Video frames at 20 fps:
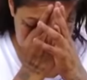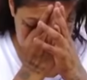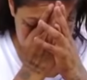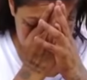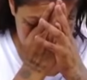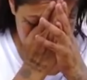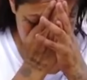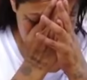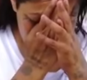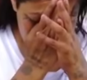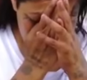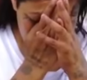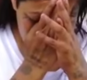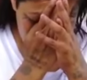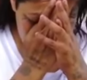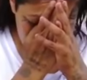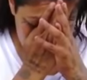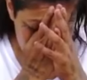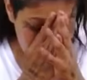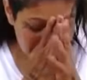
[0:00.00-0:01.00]
The
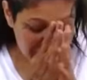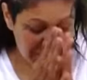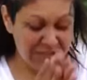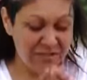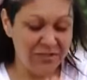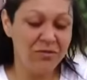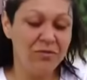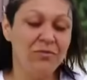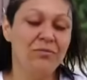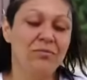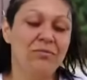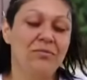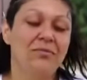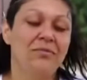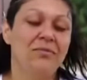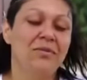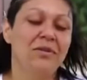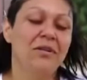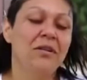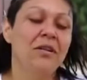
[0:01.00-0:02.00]
other moms
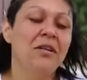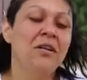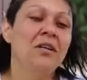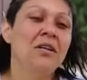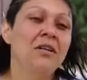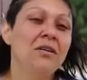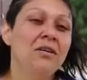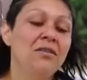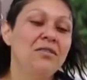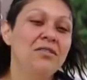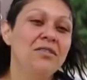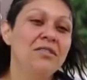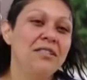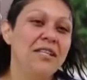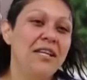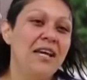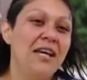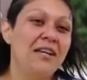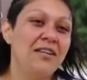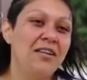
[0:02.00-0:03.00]
don't
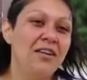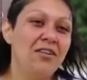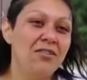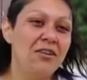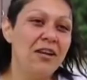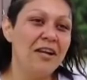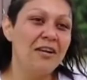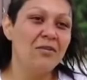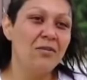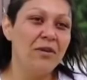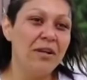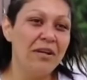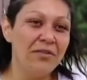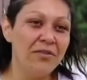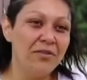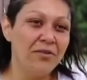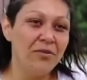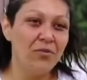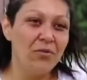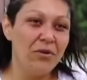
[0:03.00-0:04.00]
understand. They're not
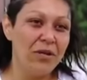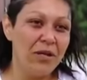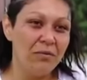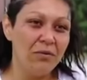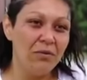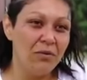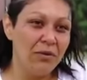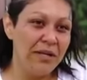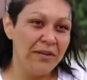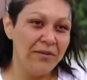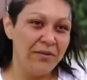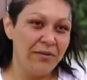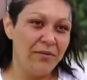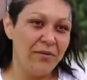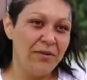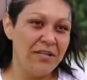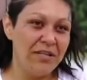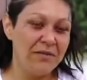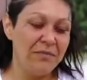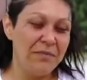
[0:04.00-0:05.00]
going through what I'm going
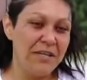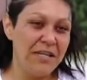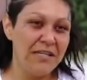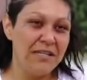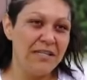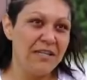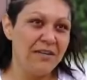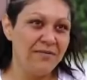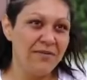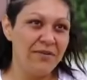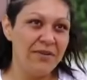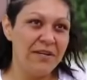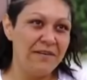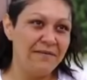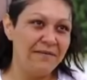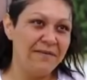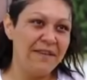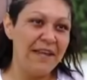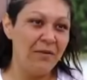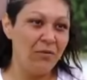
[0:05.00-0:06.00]
through. It'd be
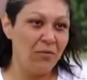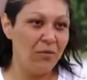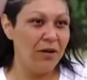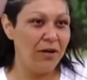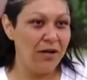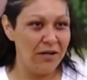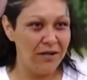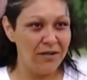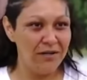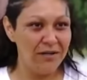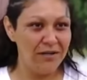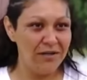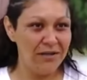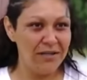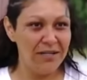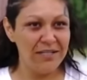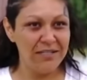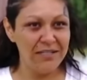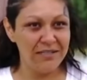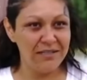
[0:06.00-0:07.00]
different if they were.
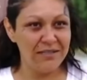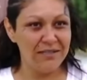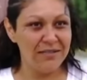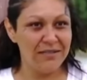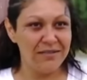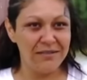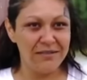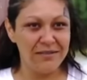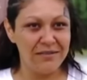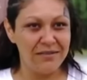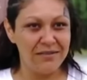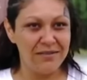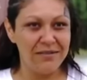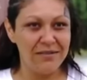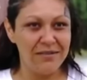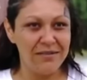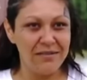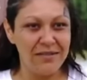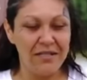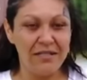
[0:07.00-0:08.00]
I
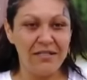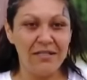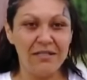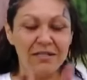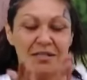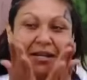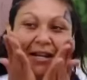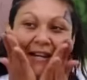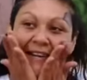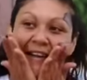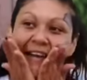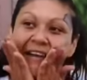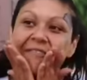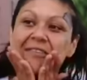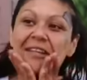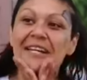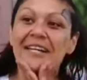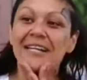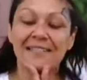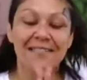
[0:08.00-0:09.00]

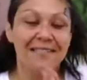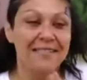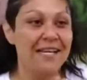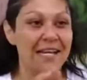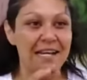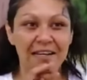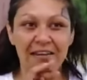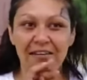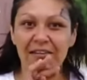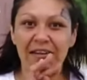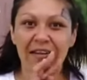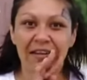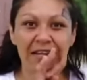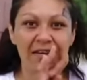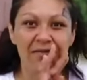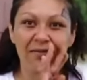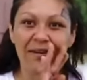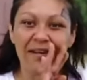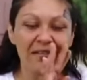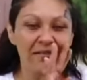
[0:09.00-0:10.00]
didn't
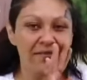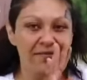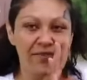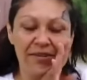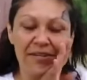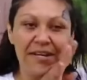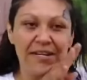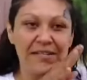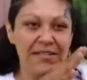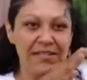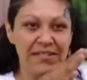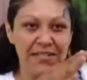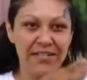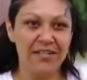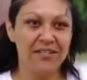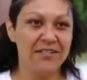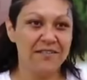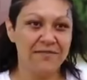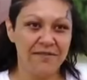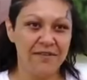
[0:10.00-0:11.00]
raise them for
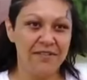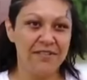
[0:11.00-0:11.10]
19 years.